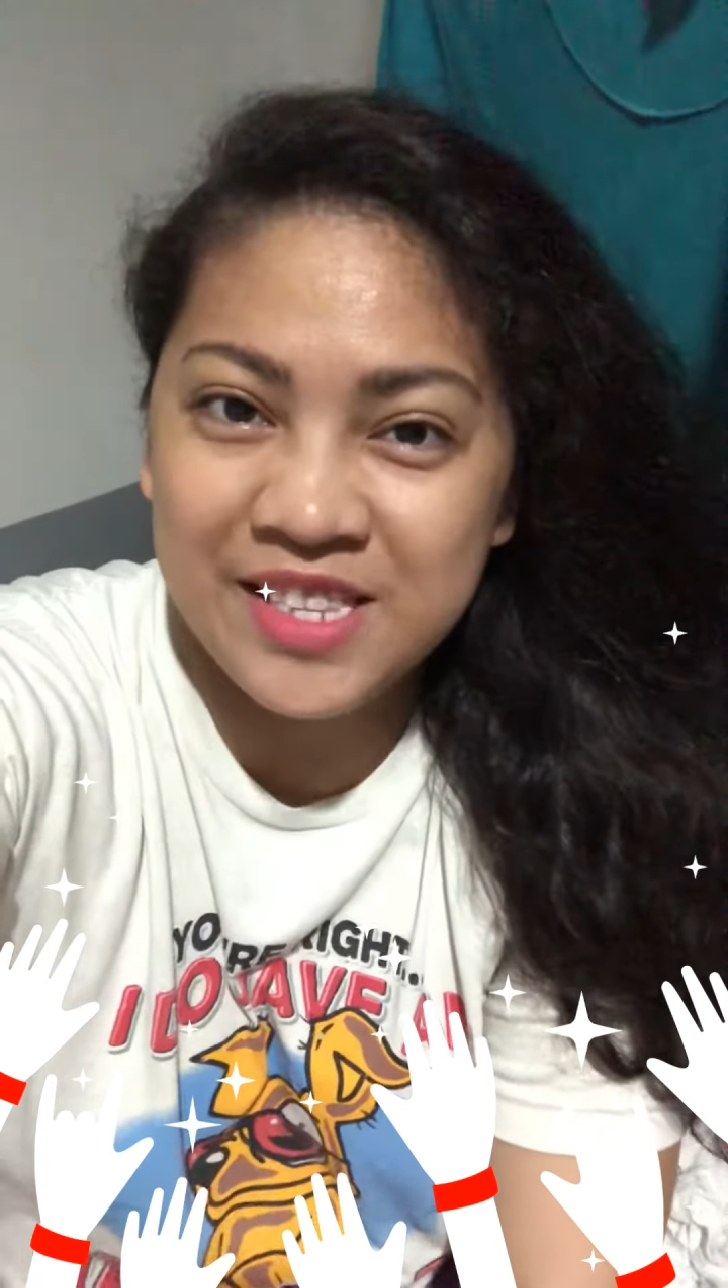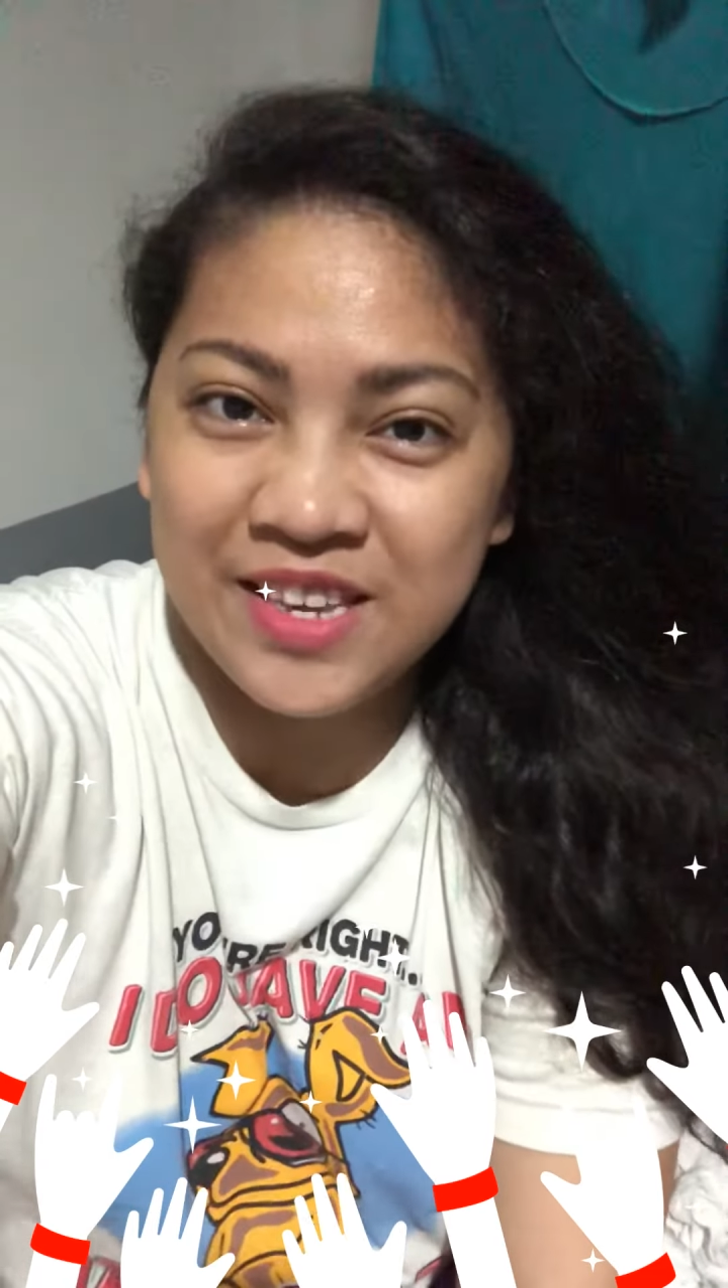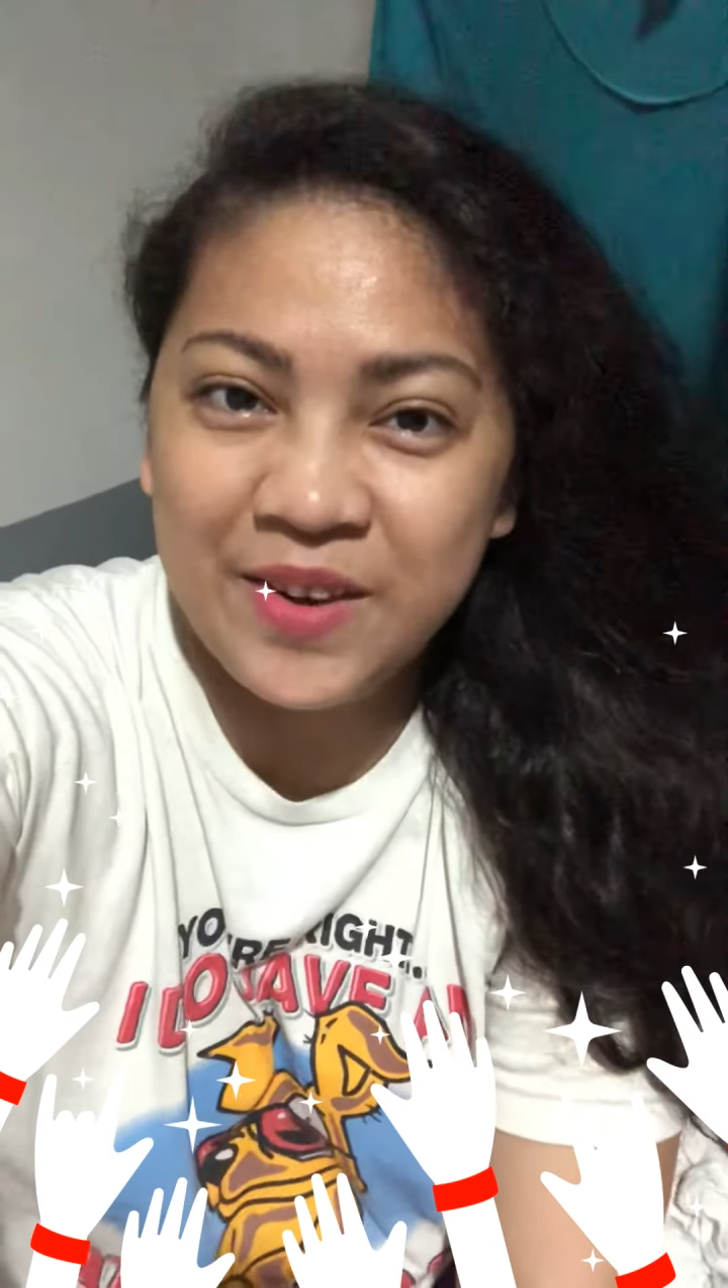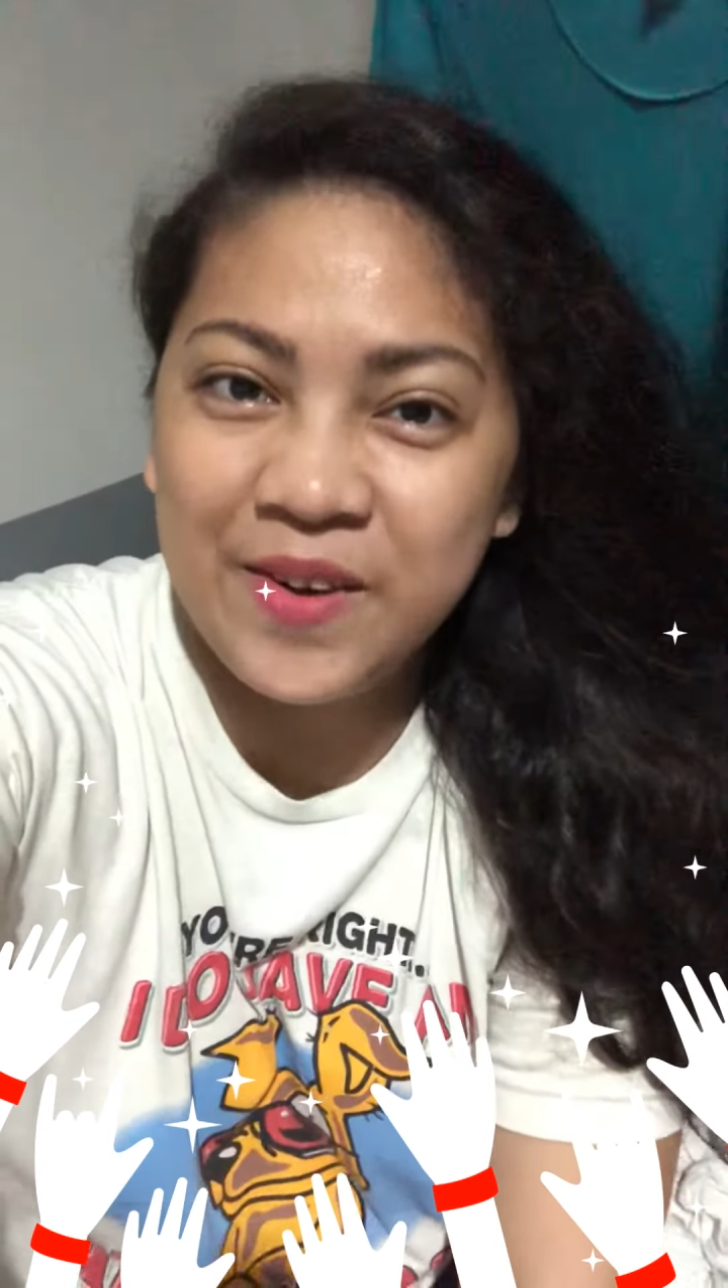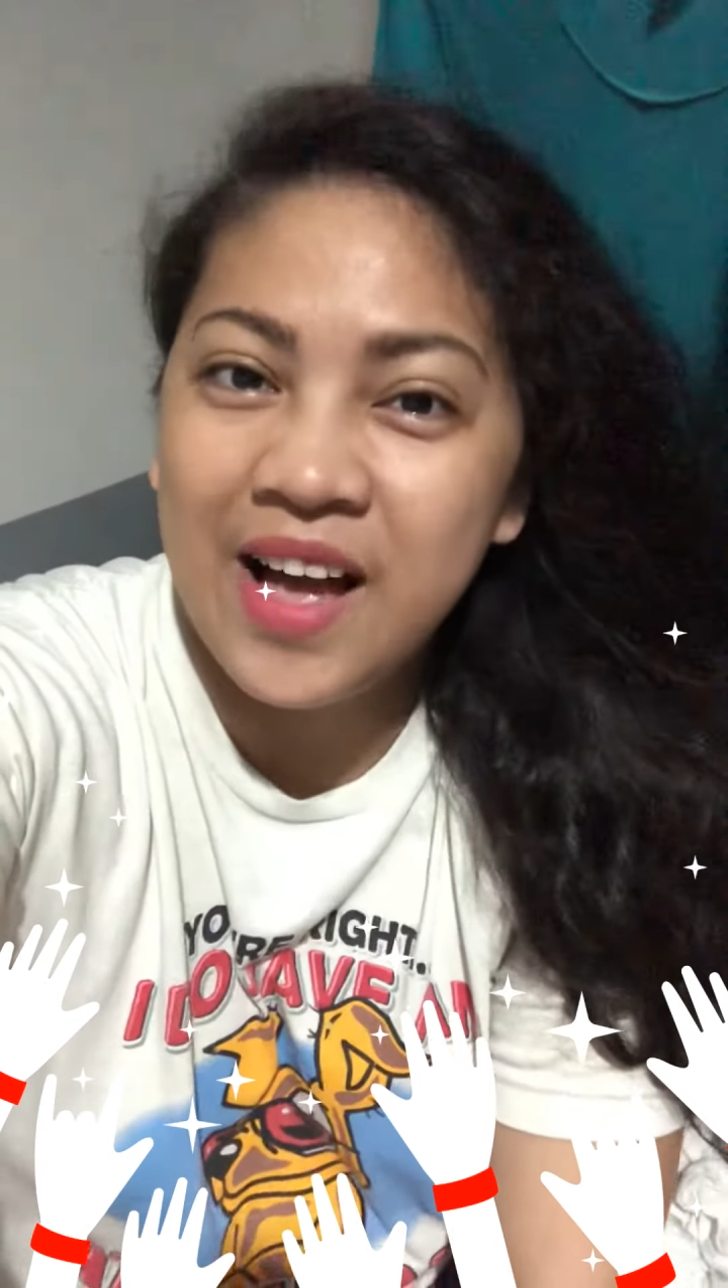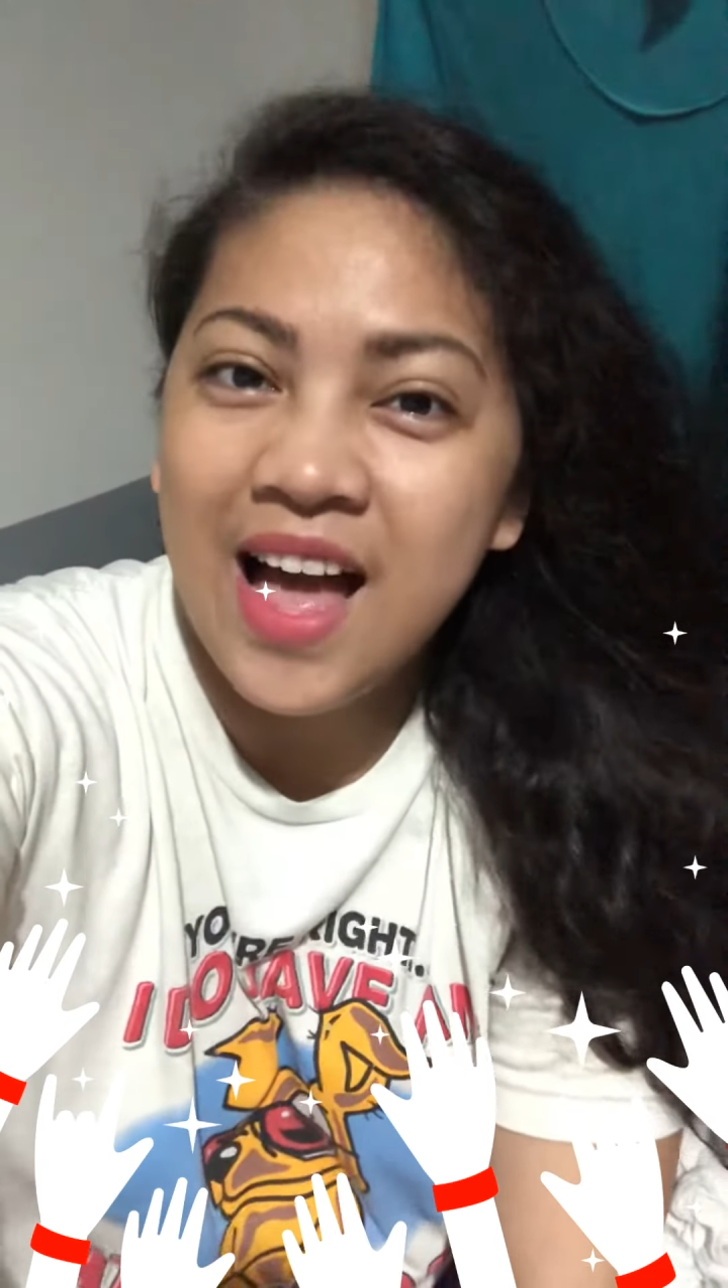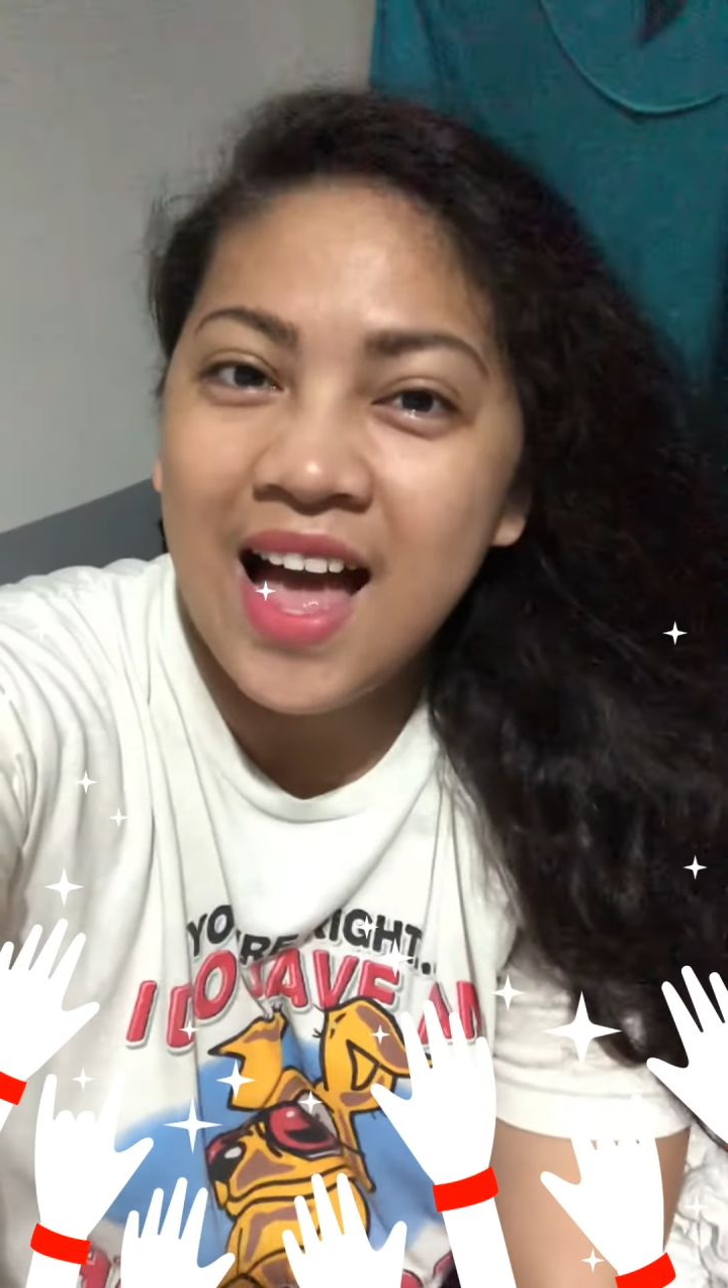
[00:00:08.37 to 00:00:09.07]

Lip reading: so